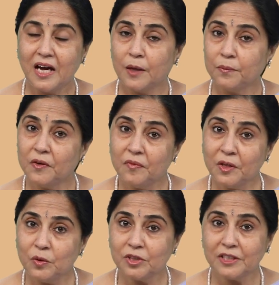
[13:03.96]
I am
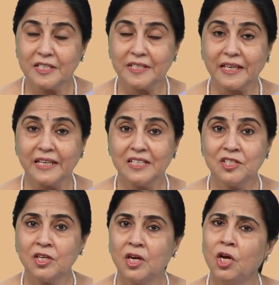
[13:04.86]
giving you 30
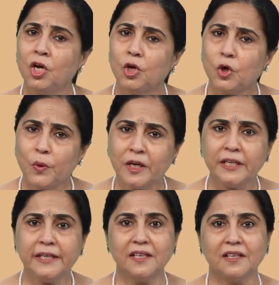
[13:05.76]
seconds.
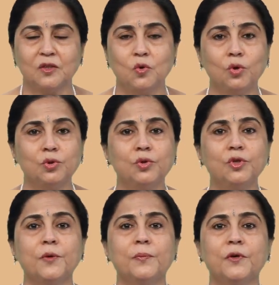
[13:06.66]
Quickly go
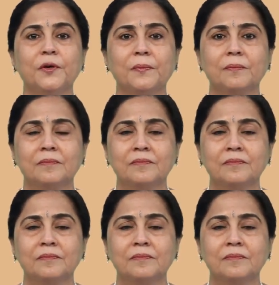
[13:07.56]
through your poem